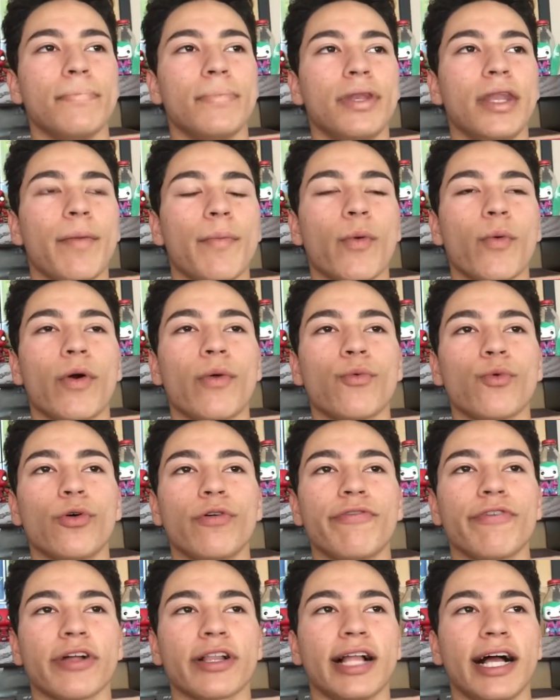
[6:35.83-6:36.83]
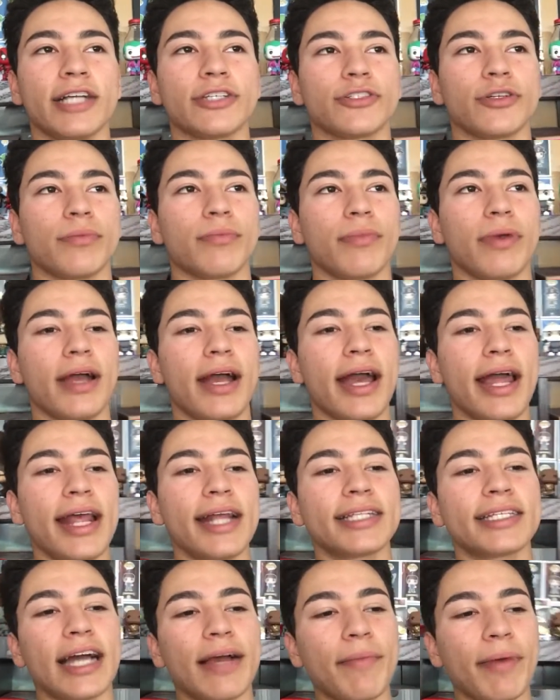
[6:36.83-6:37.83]
Number one rule for the classroom.
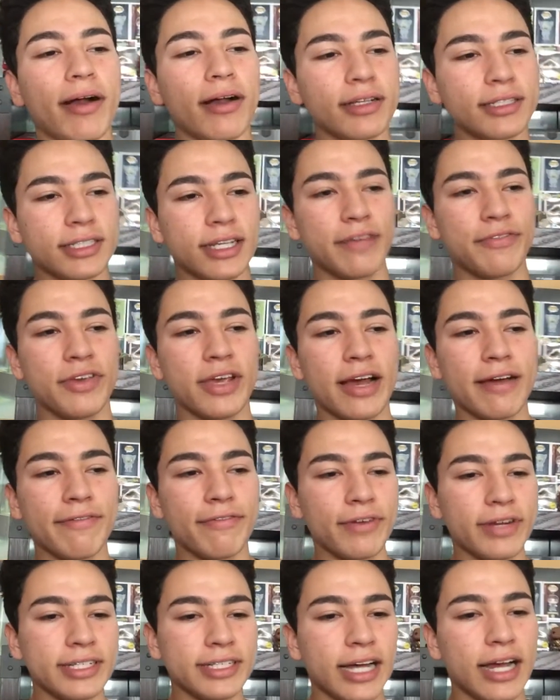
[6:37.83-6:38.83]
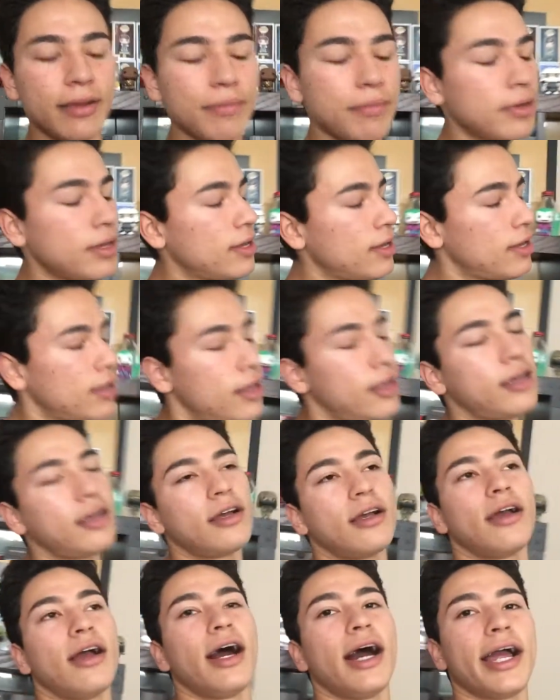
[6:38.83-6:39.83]
Anytime else, if you have free time,
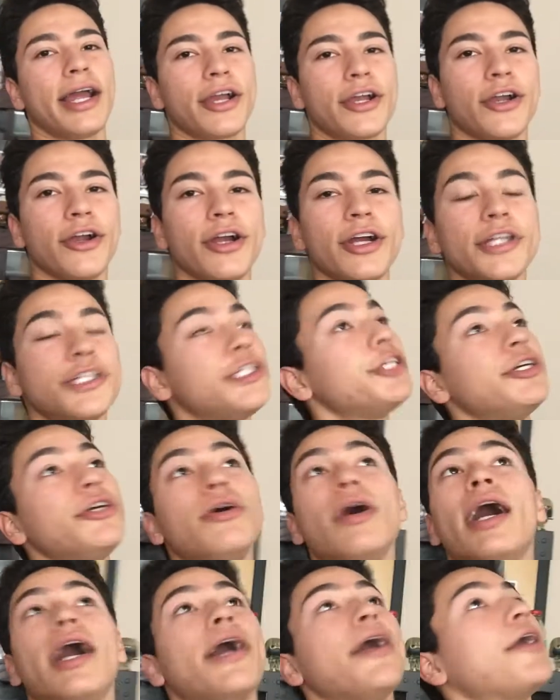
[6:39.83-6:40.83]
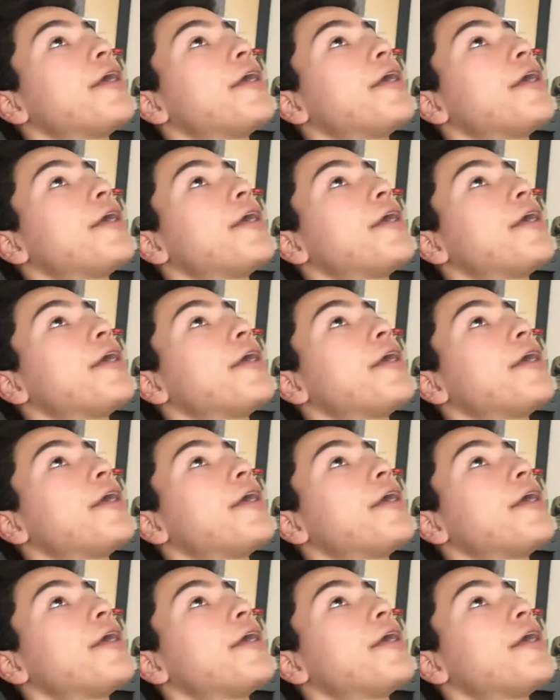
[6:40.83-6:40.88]
I encourage you.